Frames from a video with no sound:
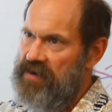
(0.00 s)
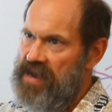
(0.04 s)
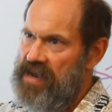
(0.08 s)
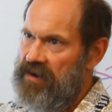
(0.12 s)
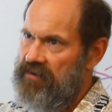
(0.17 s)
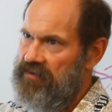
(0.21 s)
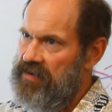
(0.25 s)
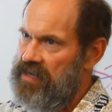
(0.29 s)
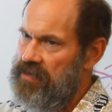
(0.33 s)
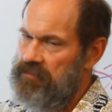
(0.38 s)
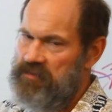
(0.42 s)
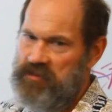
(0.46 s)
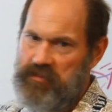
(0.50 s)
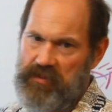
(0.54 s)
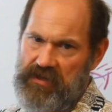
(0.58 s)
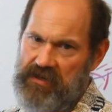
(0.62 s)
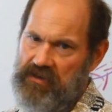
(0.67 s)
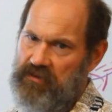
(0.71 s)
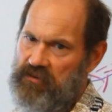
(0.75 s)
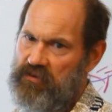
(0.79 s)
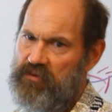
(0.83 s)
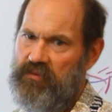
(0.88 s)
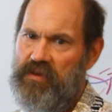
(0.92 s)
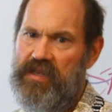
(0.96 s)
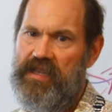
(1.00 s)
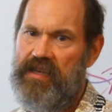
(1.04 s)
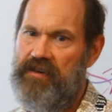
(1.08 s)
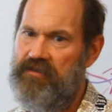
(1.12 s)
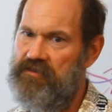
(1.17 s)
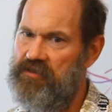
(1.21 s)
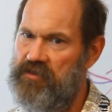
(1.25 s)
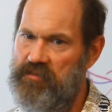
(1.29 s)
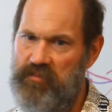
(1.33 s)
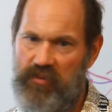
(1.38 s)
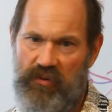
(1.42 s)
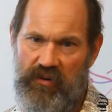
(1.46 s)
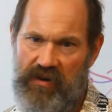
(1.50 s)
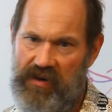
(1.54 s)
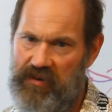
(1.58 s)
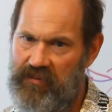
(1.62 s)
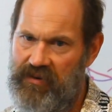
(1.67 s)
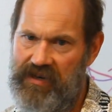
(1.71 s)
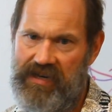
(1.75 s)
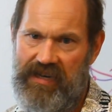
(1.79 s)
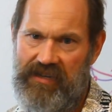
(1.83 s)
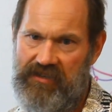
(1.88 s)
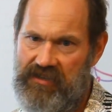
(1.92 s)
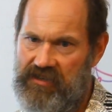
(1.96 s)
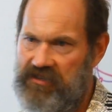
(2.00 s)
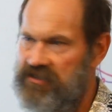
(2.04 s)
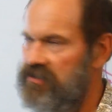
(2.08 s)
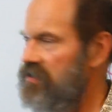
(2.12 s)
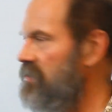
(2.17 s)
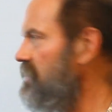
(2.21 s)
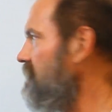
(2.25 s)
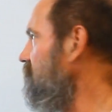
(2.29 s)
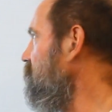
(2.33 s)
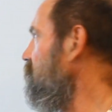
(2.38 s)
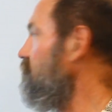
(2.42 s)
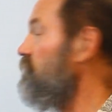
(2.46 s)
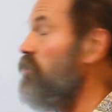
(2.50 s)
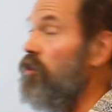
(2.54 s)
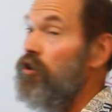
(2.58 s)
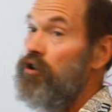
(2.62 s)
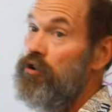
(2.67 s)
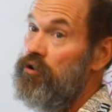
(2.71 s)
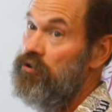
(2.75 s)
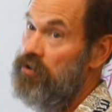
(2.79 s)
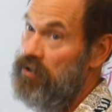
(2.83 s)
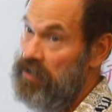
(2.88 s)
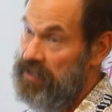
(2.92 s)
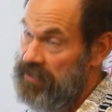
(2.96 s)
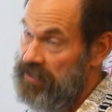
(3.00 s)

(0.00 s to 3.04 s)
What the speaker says: acronyms, but 3 letters is boring. Why not just use a herd of